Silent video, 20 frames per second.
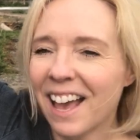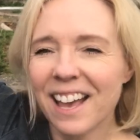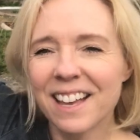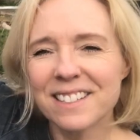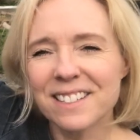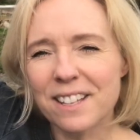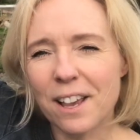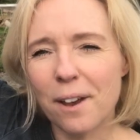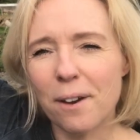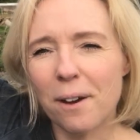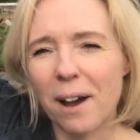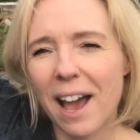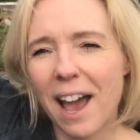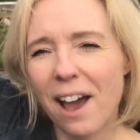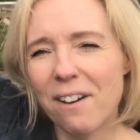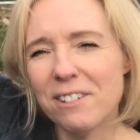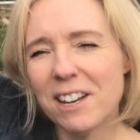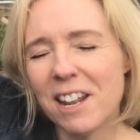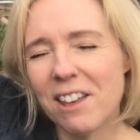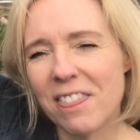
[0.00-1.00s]
So I
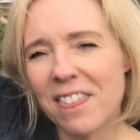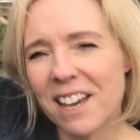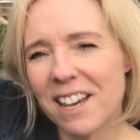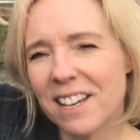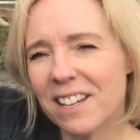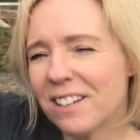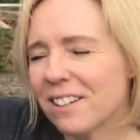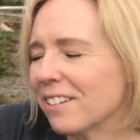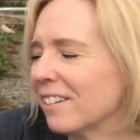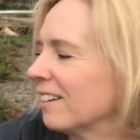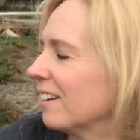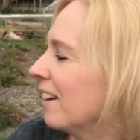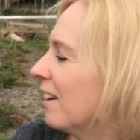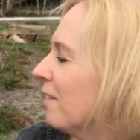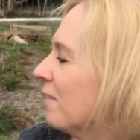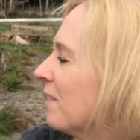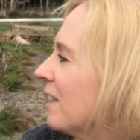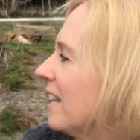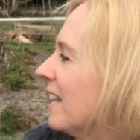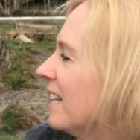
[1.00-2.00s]
have another
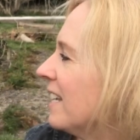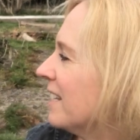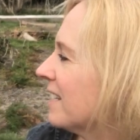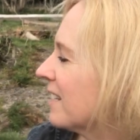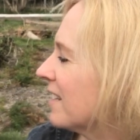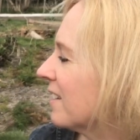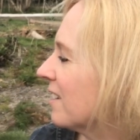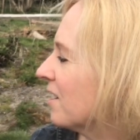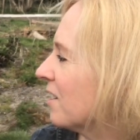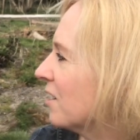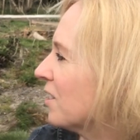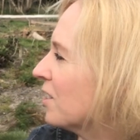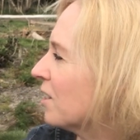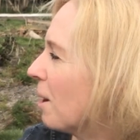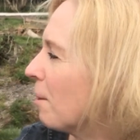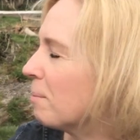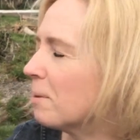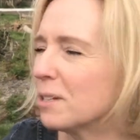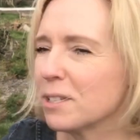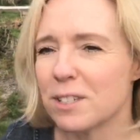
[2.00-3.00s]
of these
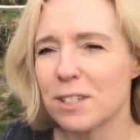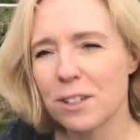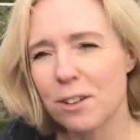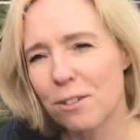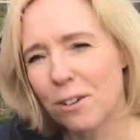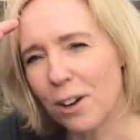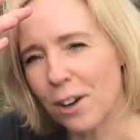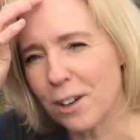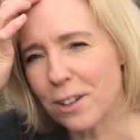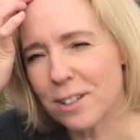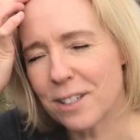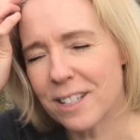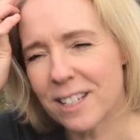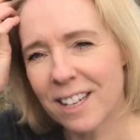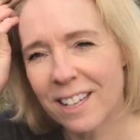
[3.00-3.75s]
shepherd's crooks.